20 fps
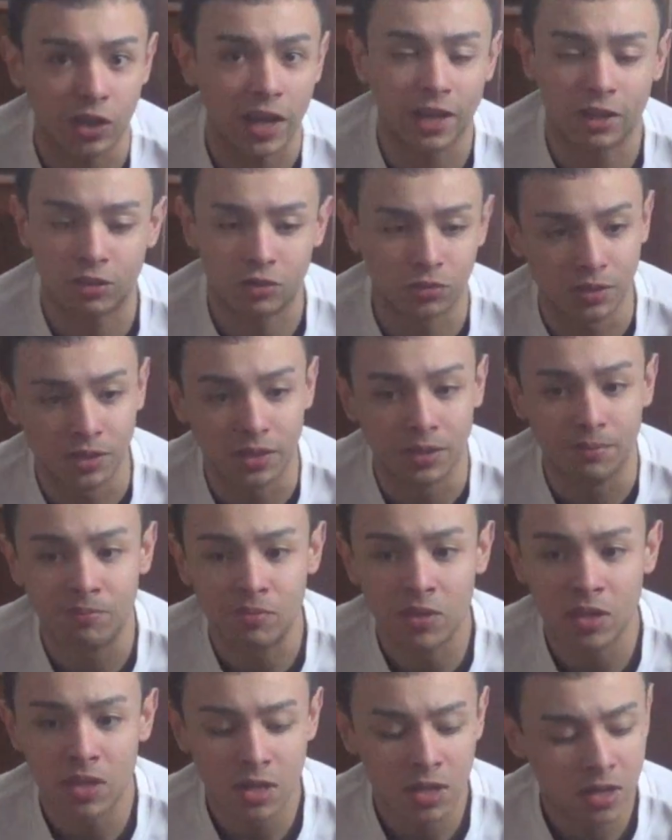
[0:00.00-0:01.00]
and actually
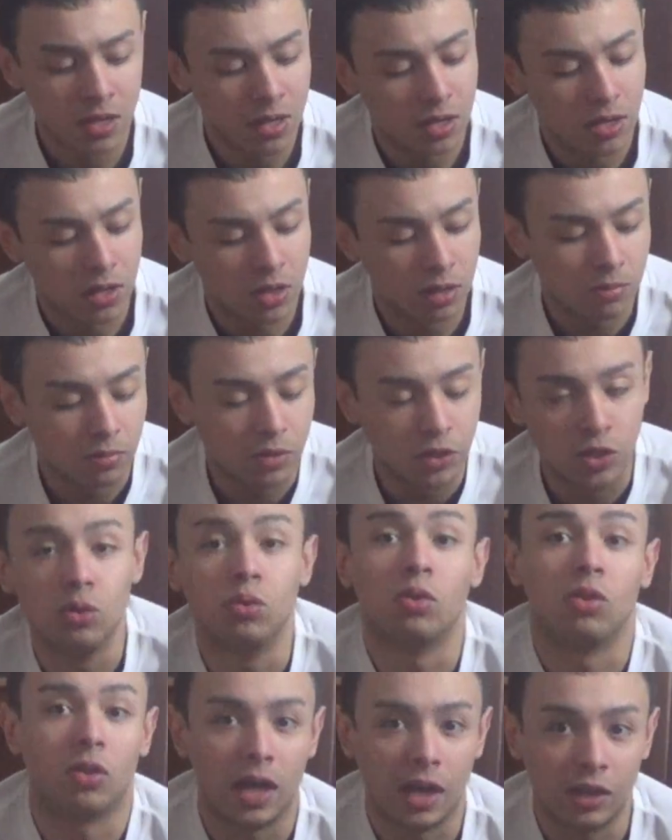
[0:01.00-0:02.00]

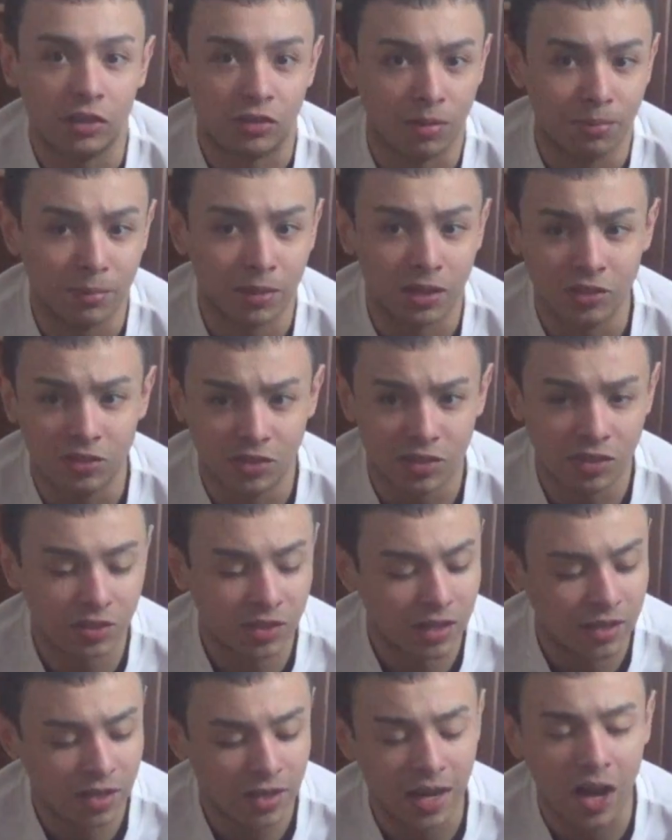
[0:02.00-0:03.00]
utilize them, because
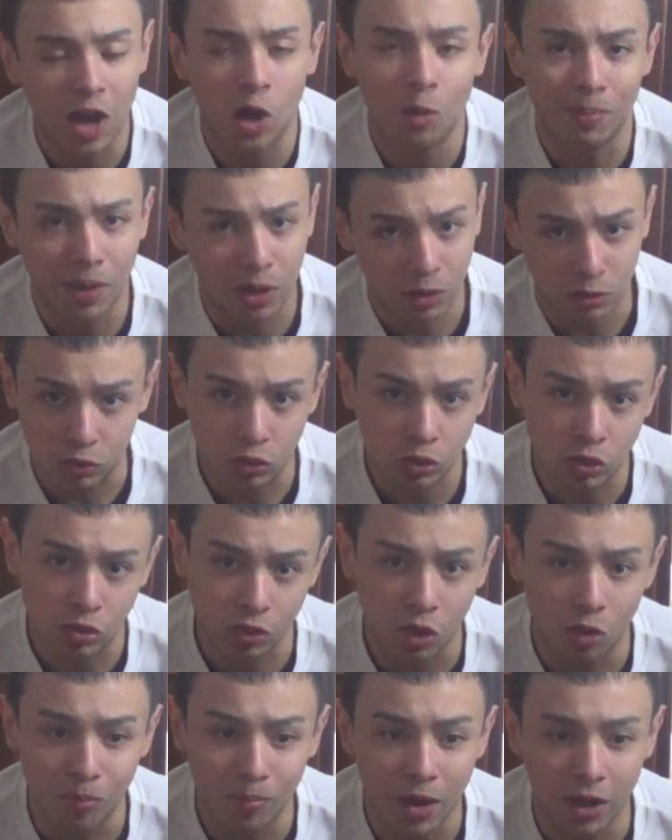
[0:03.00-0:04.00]
these can help out
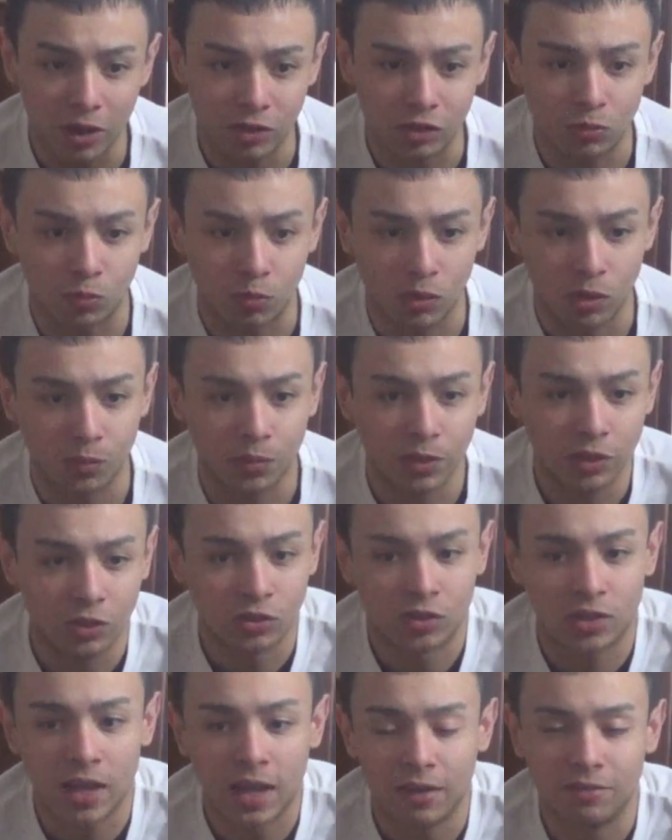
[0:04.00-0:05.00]
so much where we
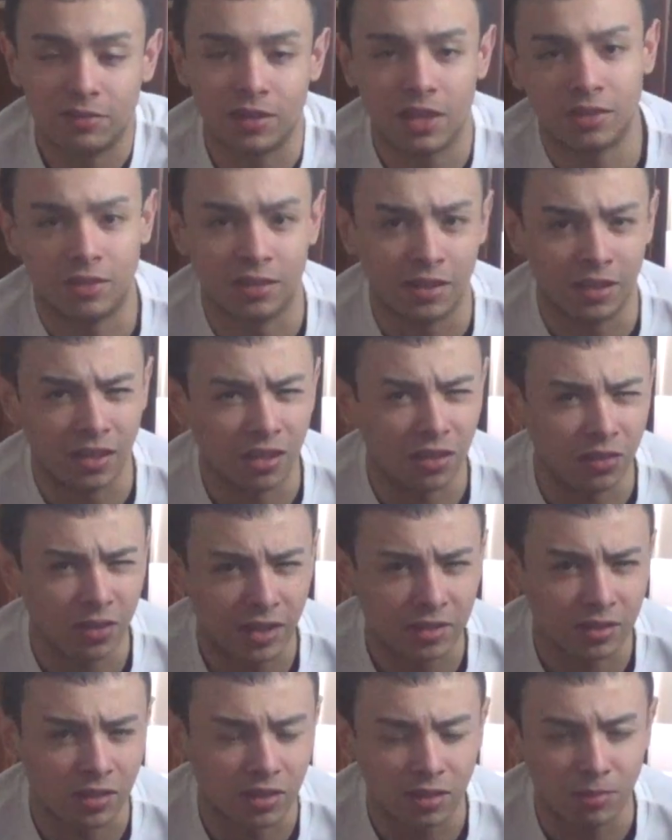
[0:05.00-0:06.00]
just kind of tend to
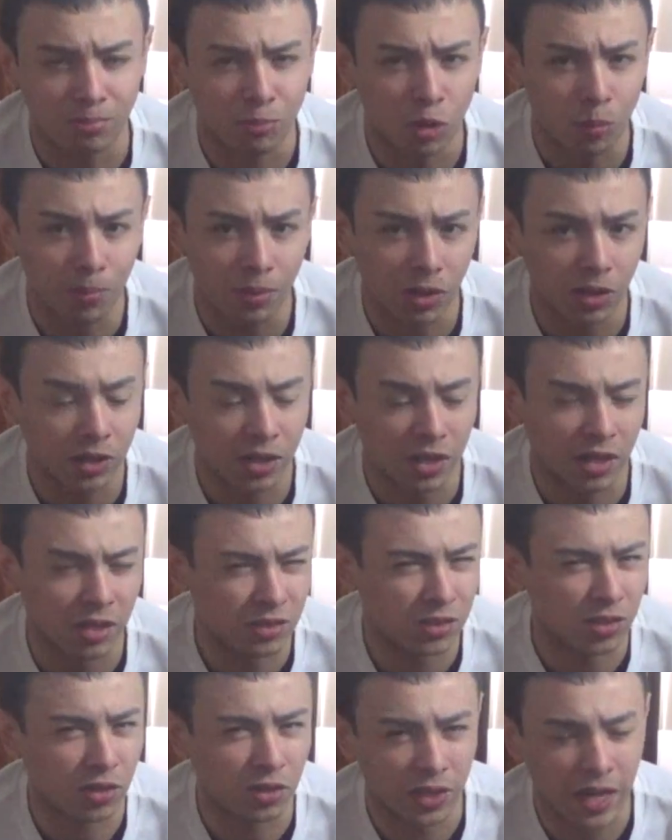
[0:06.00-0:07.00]
neglect our mobility
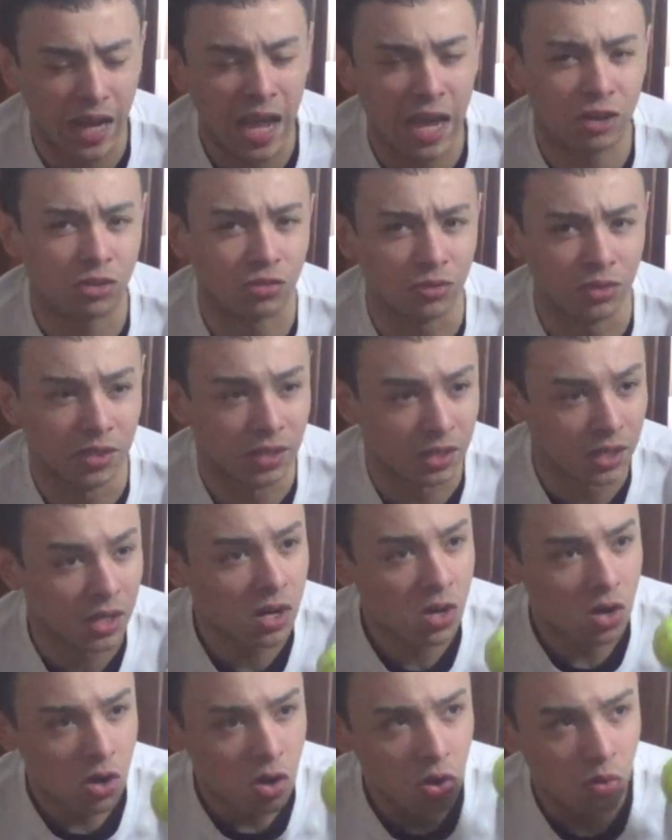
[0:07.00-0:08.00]
until it actually
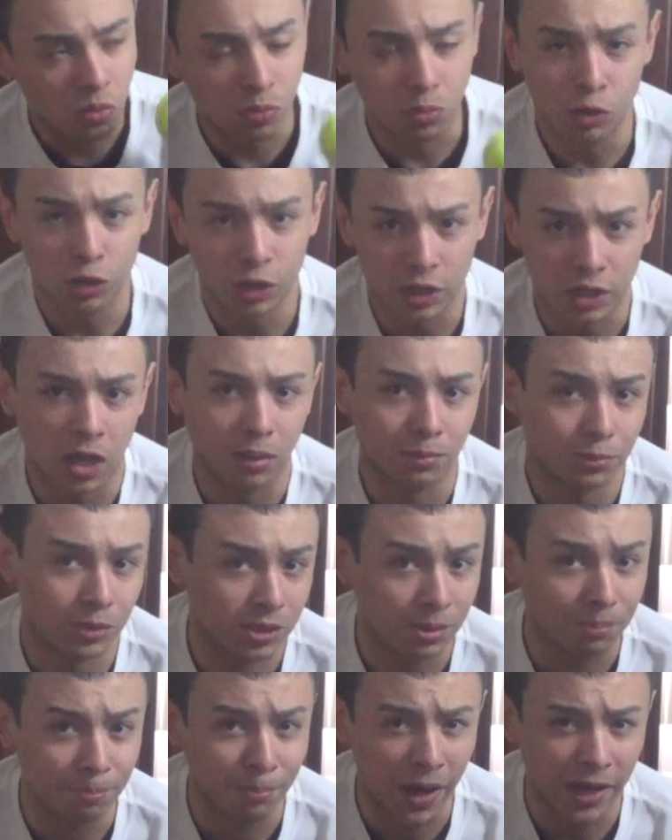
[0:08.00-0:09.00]
really comes
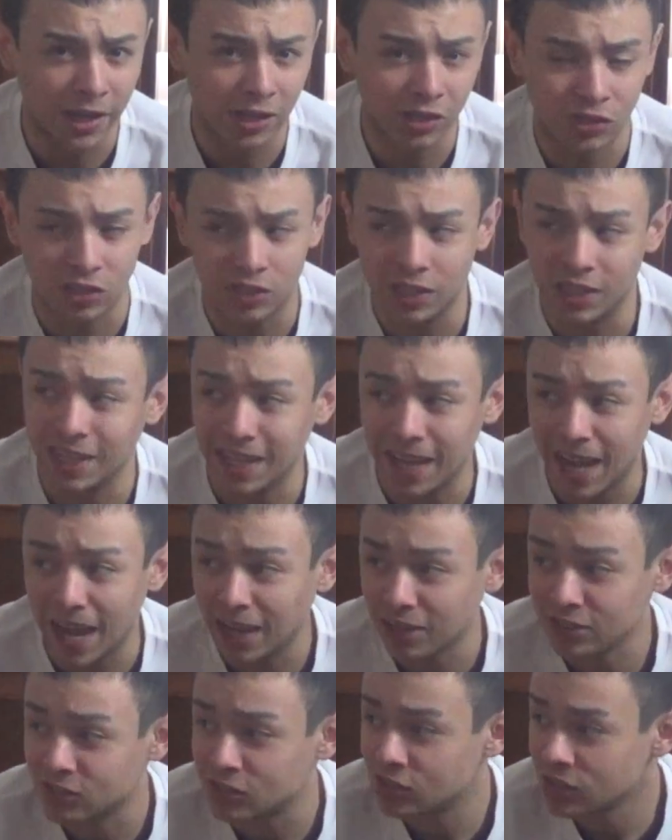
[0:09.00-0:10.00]
to bite us in the
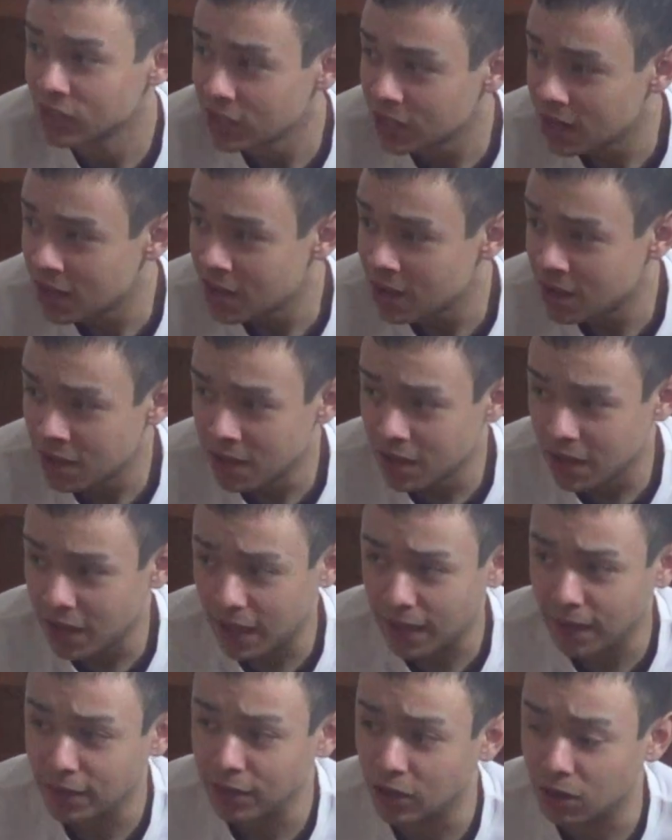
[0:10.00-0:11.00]
ass.
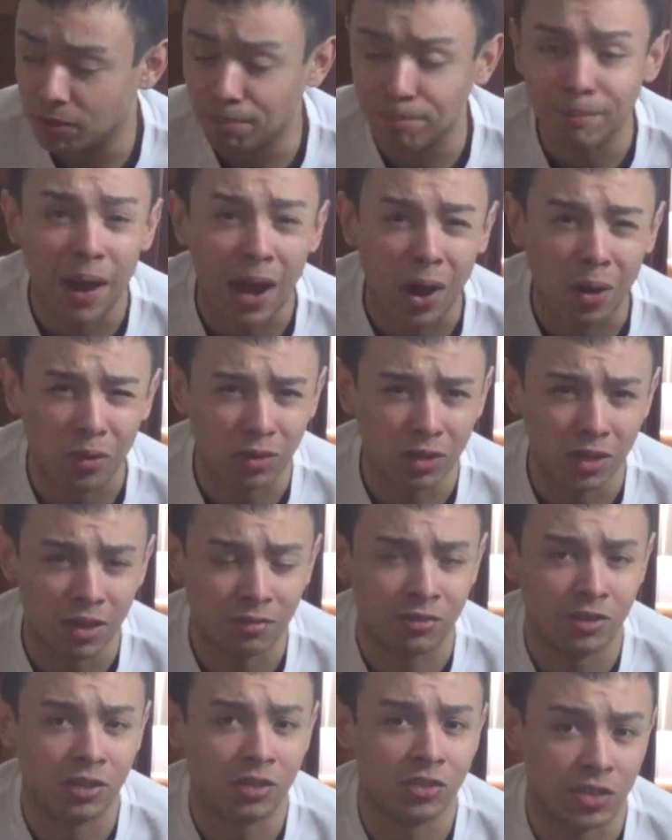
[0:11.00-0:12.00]
And
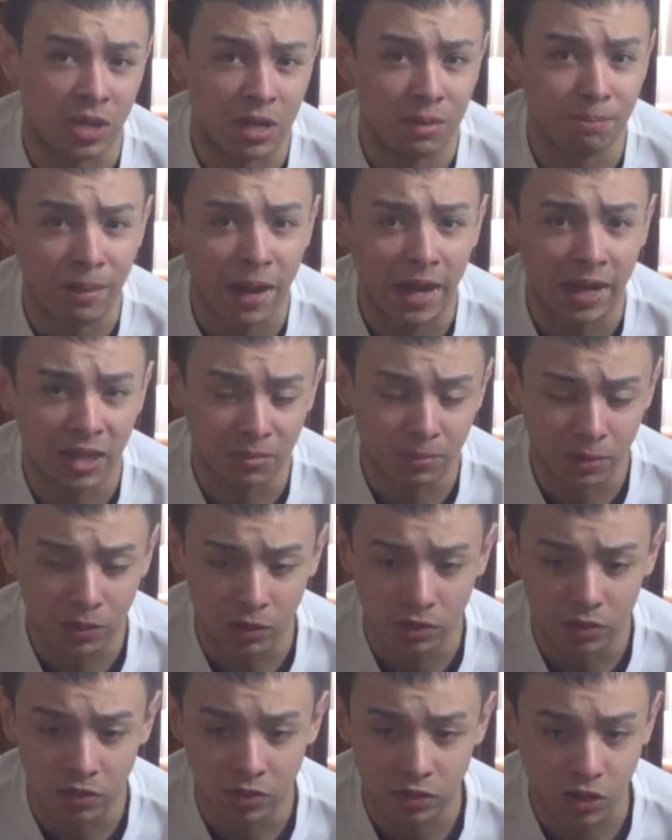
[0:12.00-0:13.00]
powerlifters and
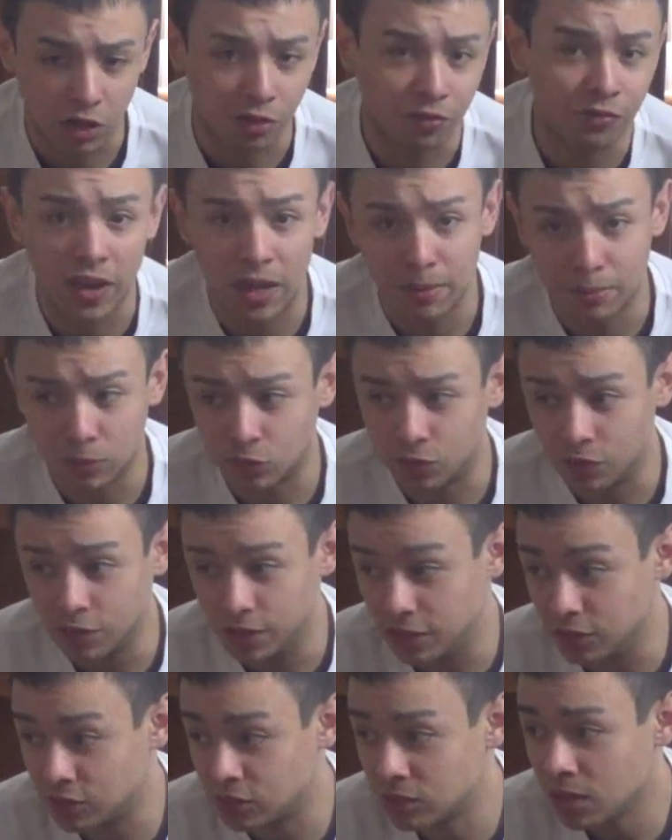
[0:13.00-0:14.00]
bodybuilders are famous for
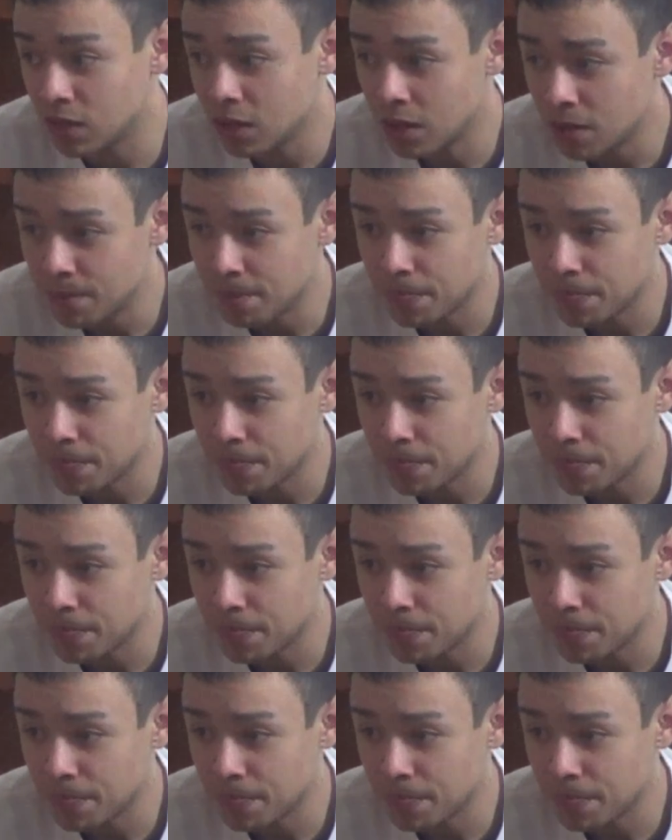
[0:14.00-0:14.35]
this.